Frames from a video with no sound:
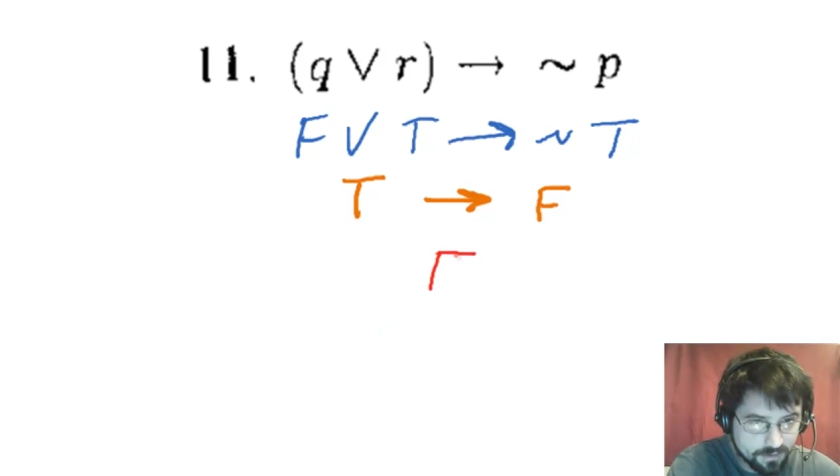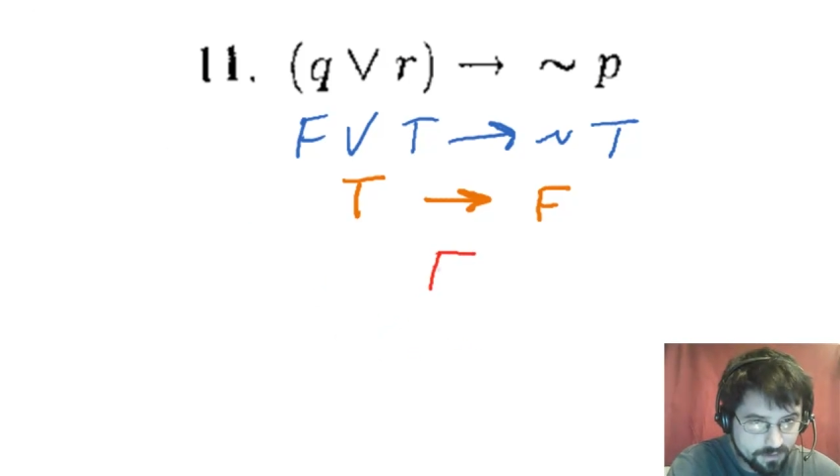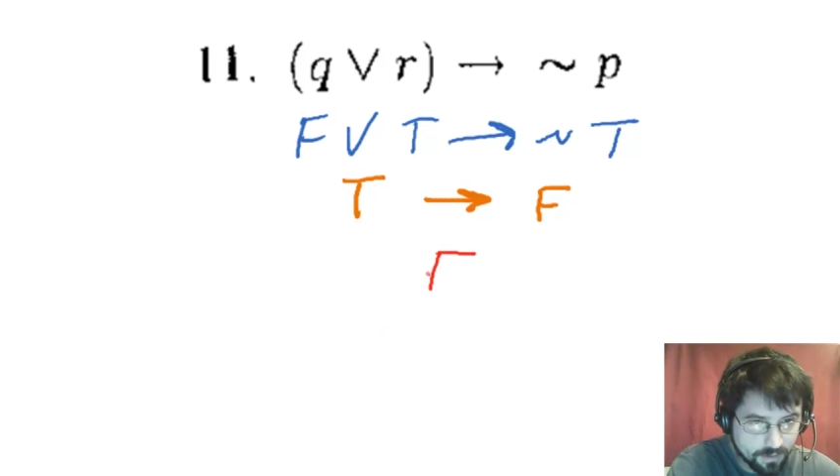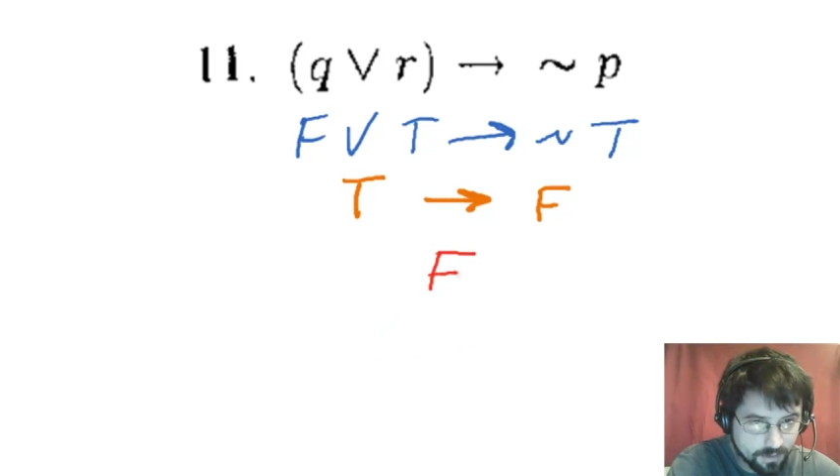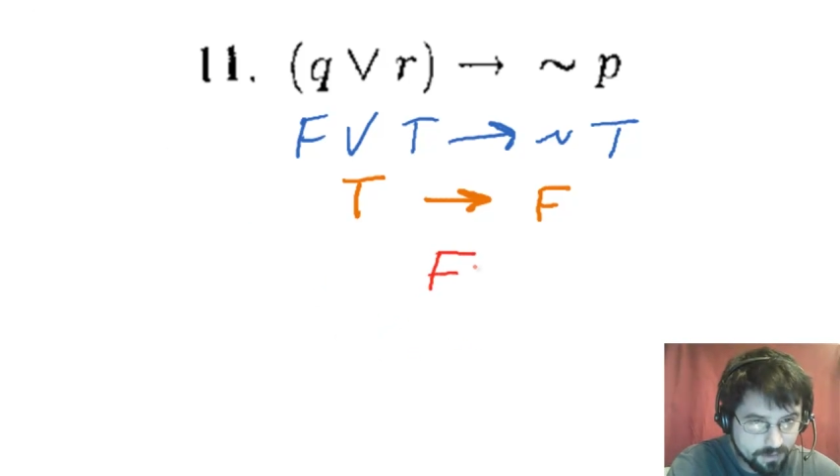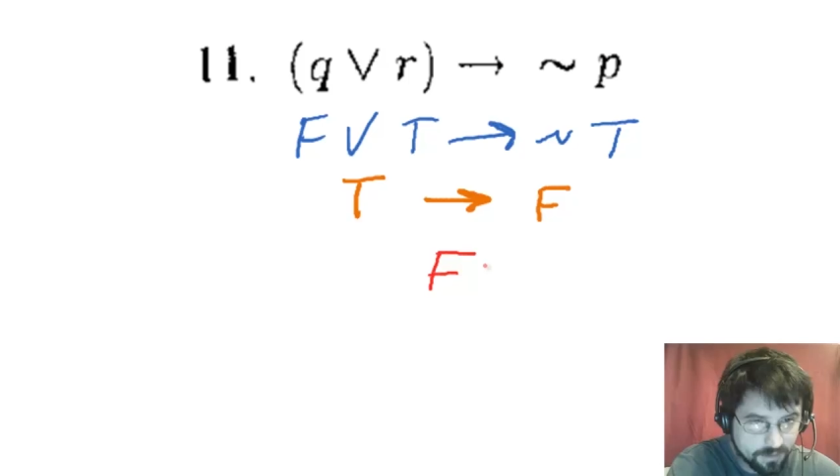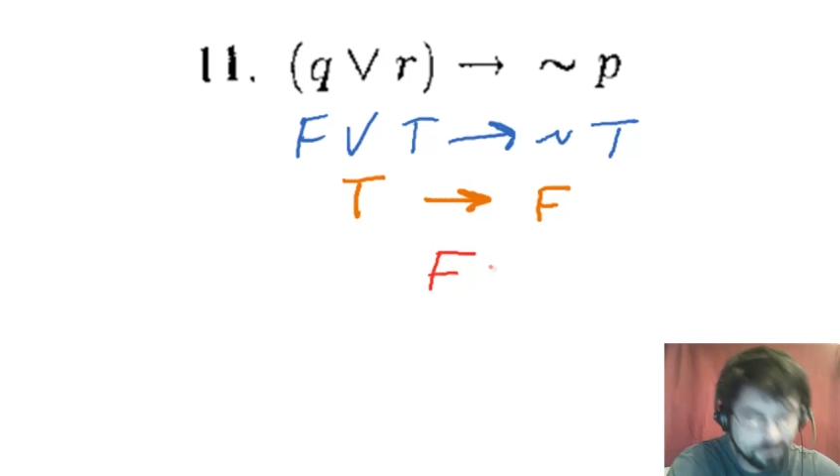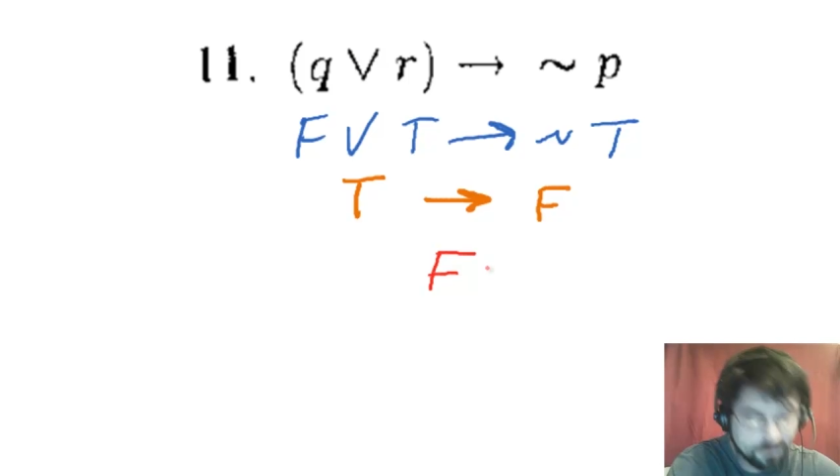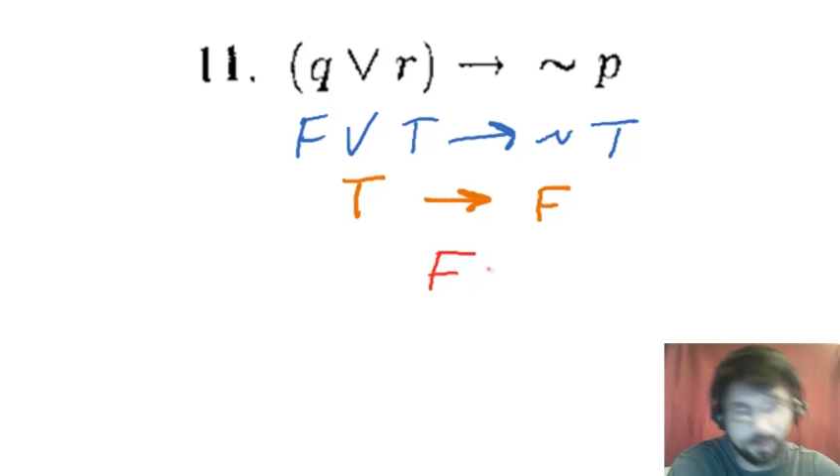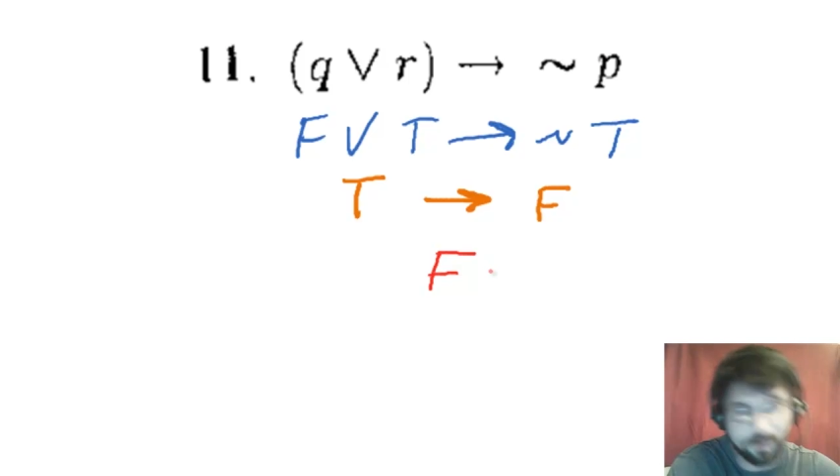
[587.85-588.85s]
So this
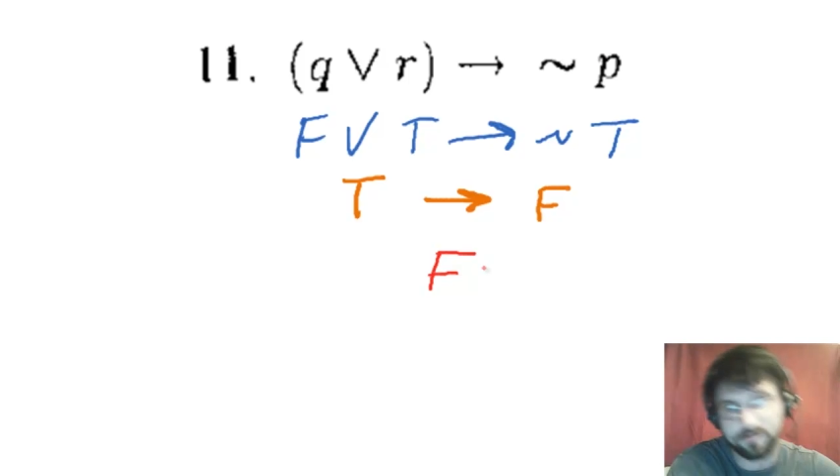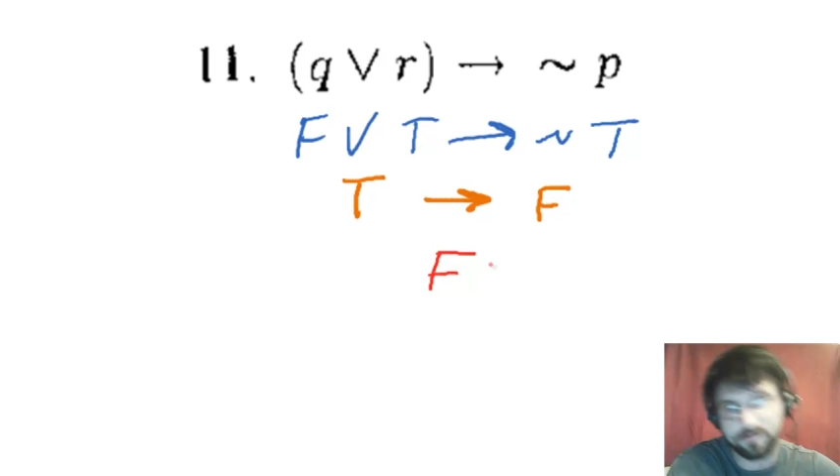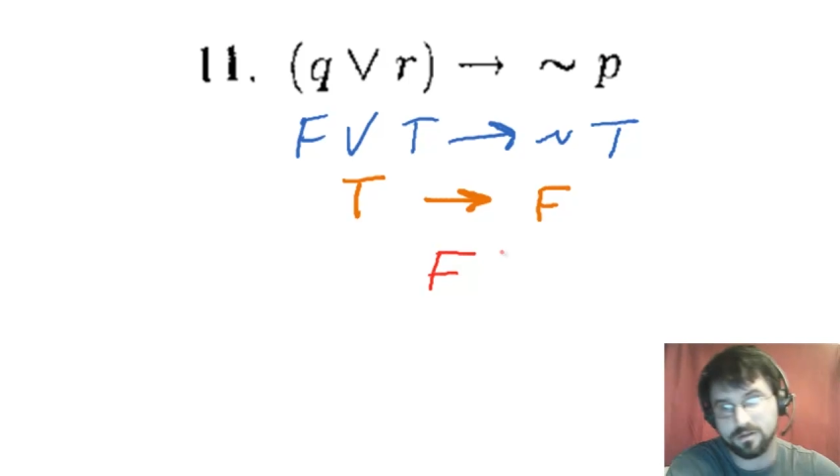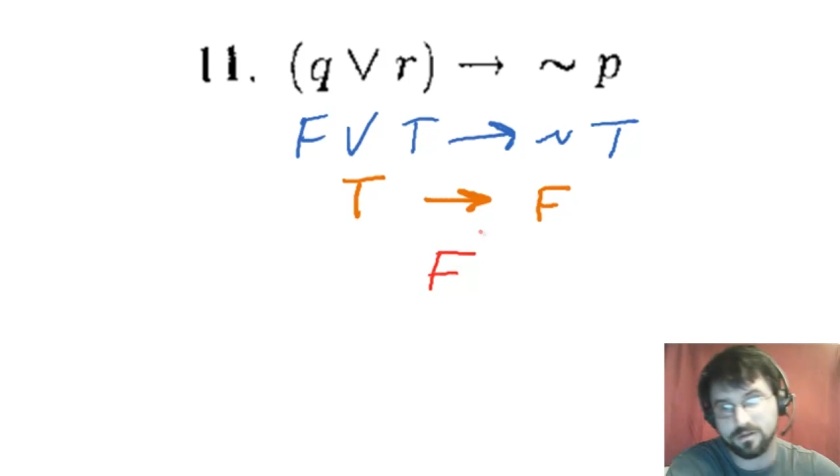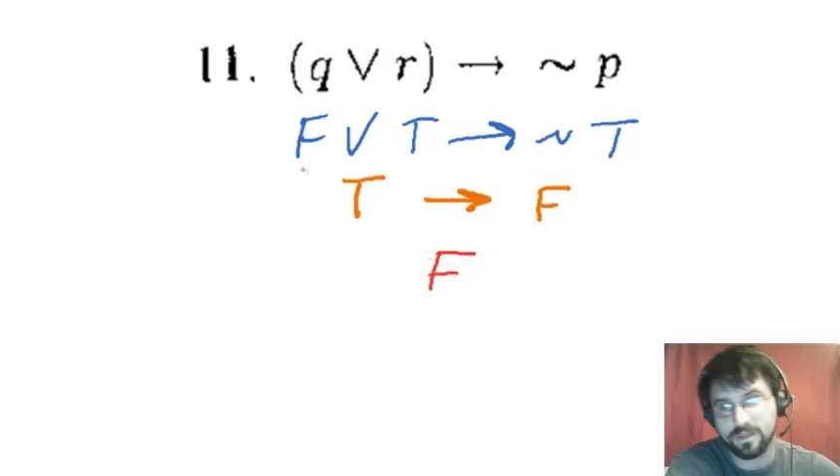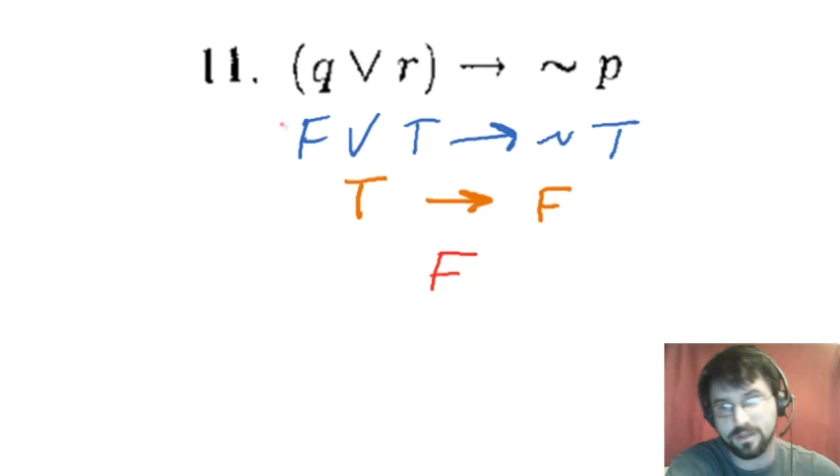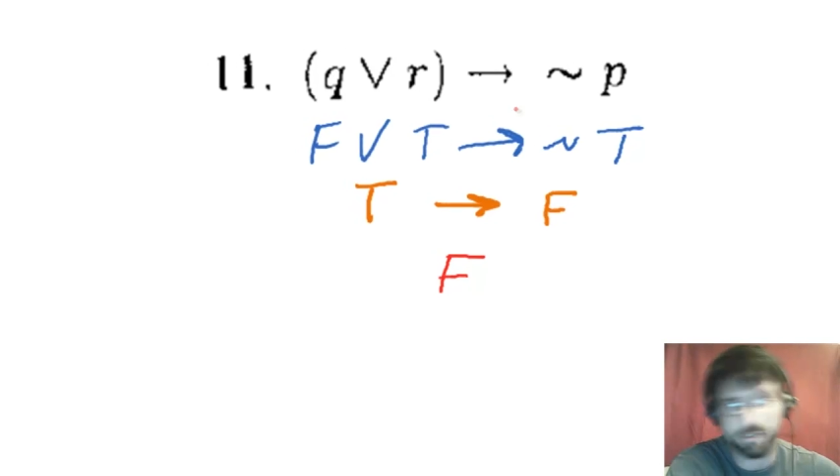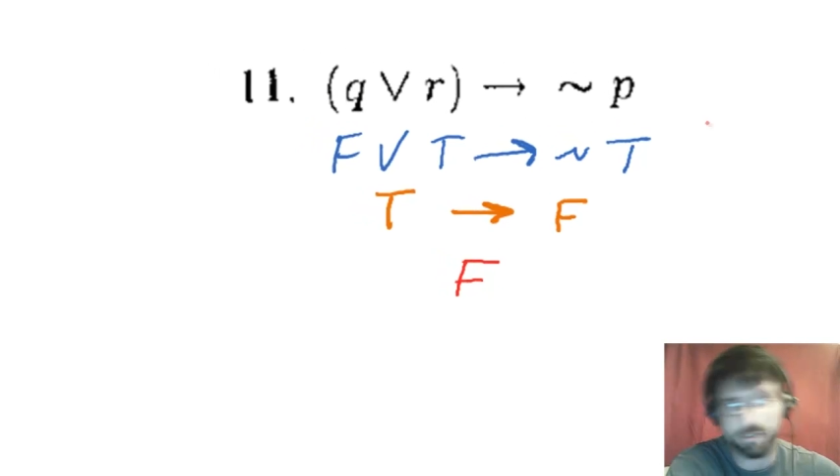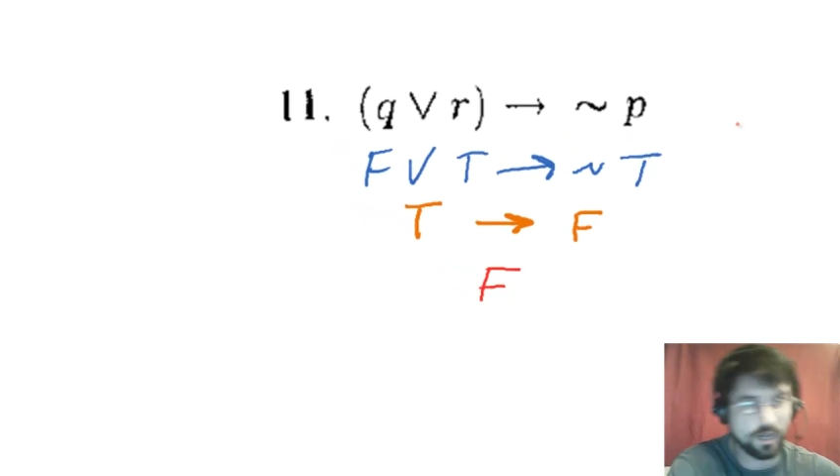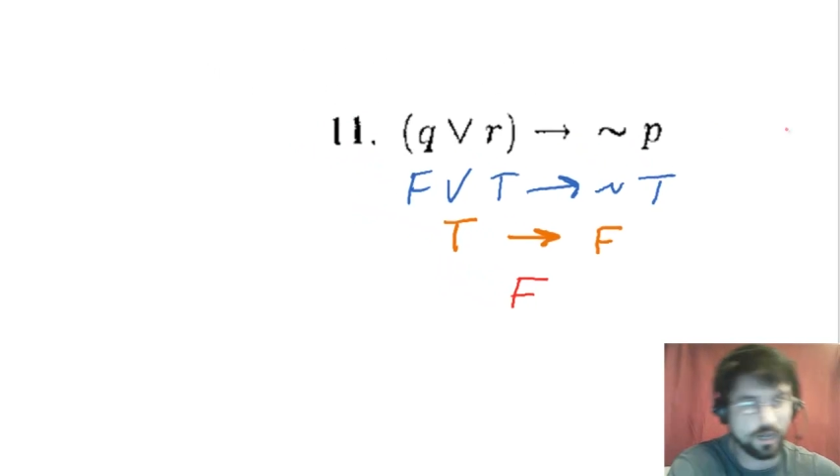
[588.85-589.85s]
is false, and
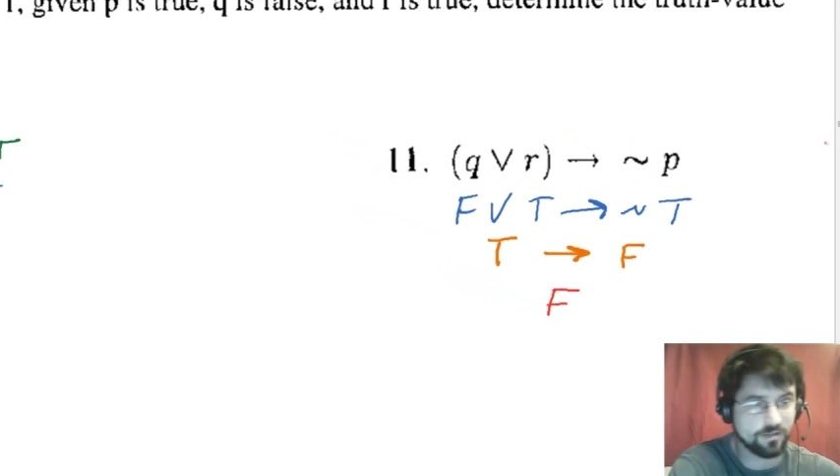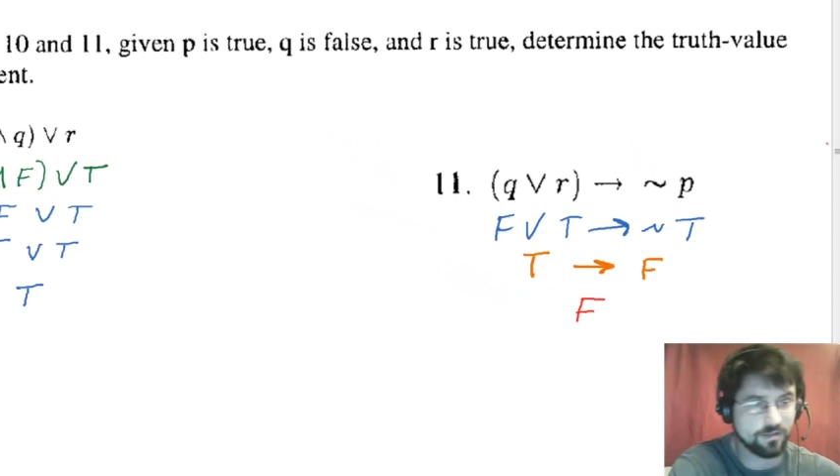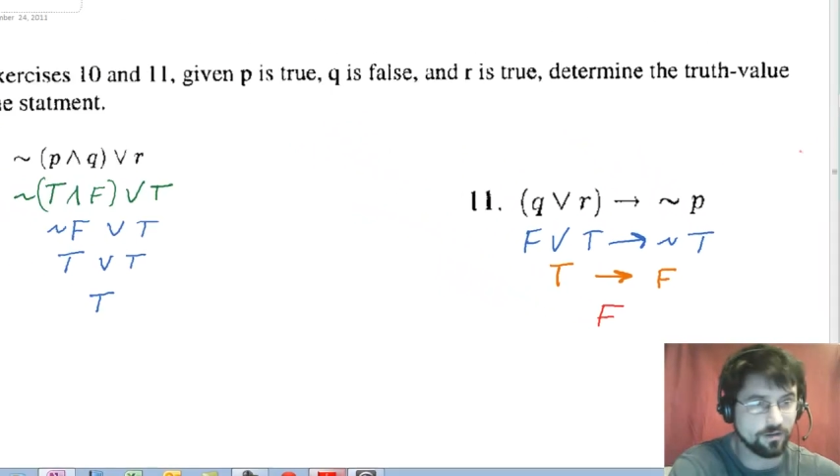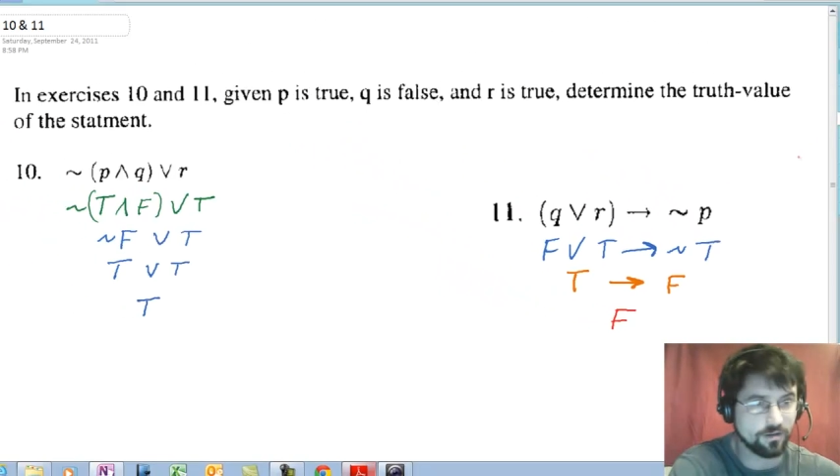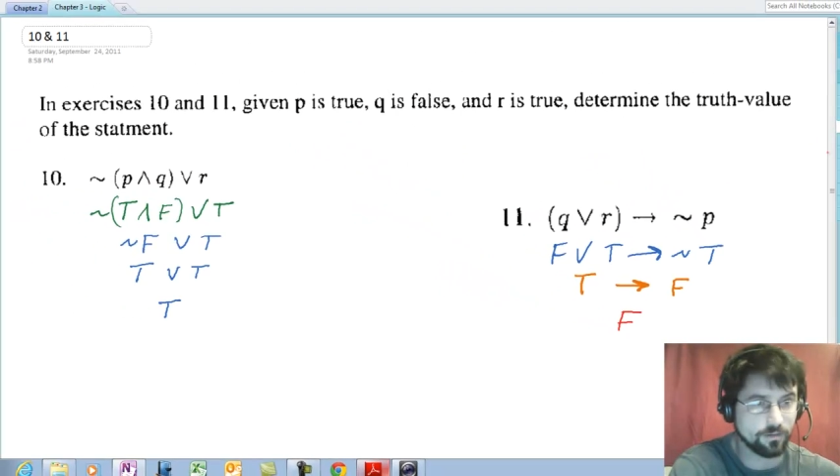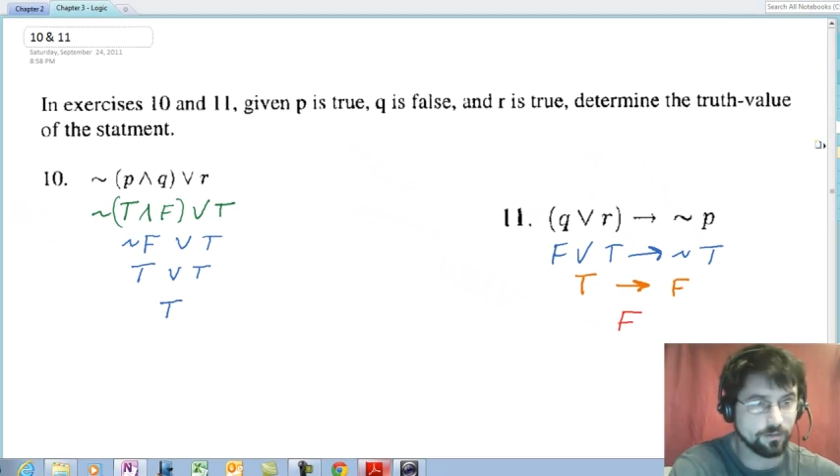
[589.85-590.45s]
that's your answer.